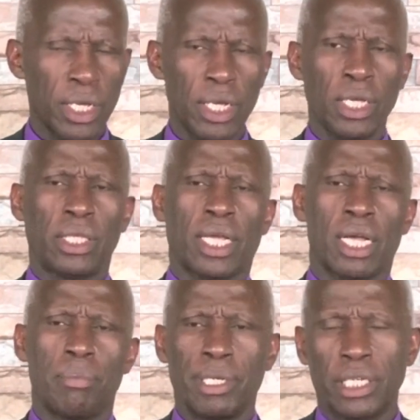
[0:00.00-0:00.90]
It
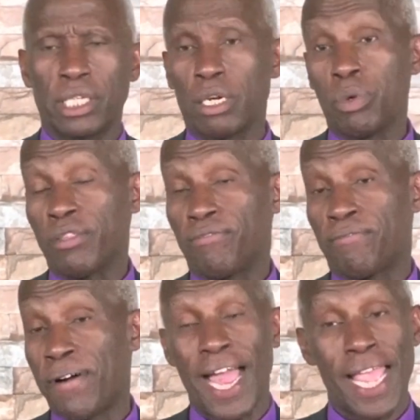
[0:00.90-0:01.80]
culminated with
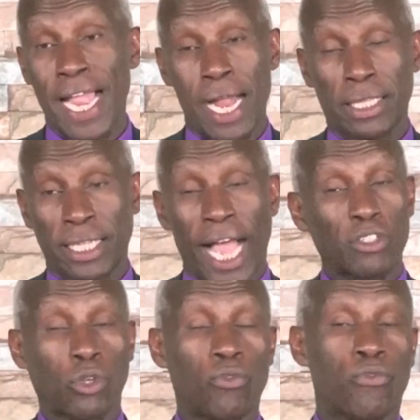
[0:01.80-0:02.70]
fire.
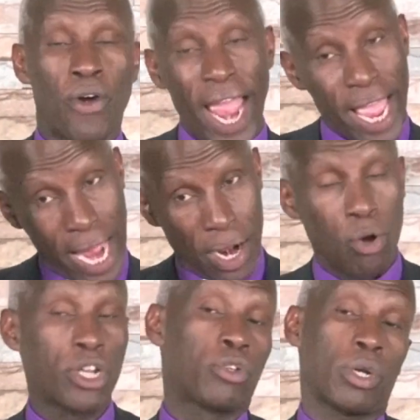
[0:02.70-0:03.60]
Tongues of fire
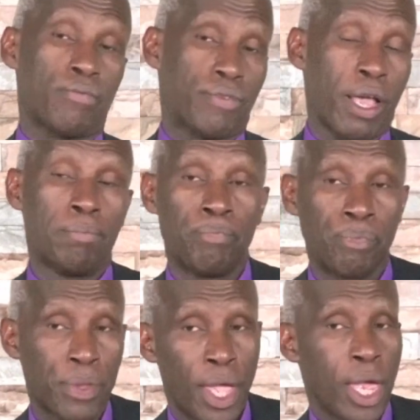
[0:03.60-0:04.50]
on each one of them.
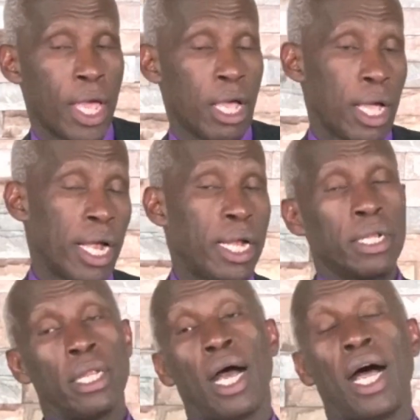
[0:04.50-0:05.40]

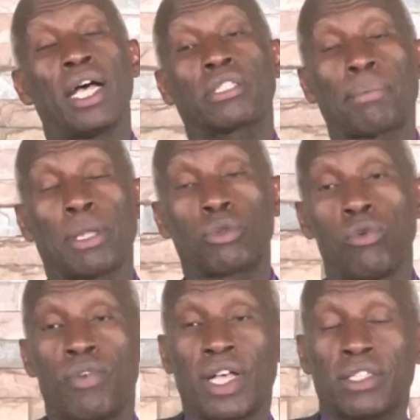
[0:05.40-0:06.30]
And Acts chapter
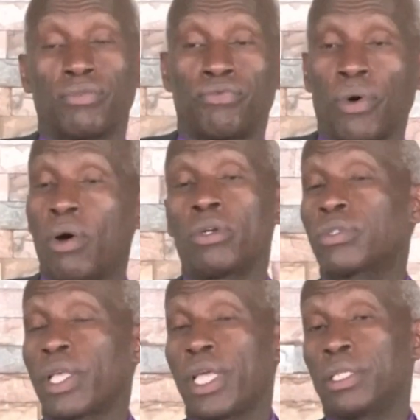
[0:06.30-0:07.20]
2 verse 4
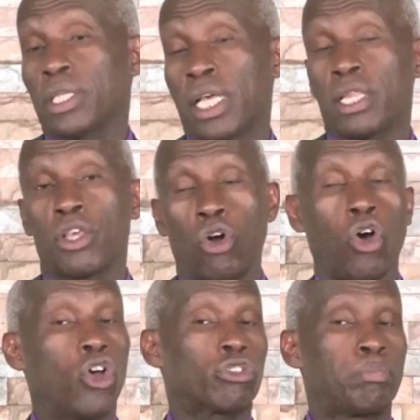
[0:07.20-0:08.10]
says, and they
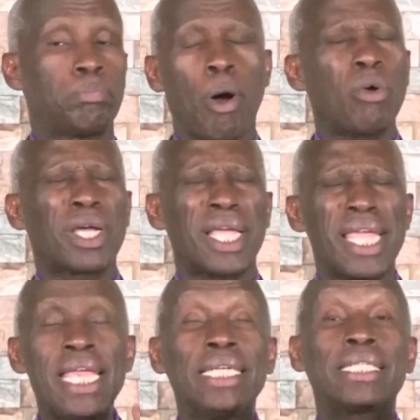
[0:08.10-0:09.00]
all spoke
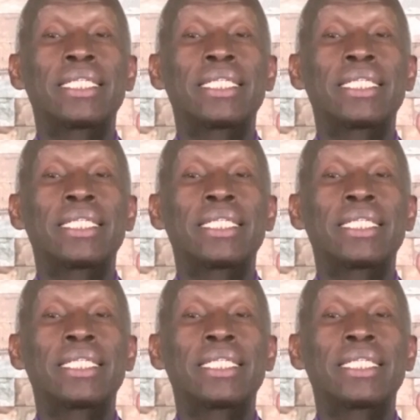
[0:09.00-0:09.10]
in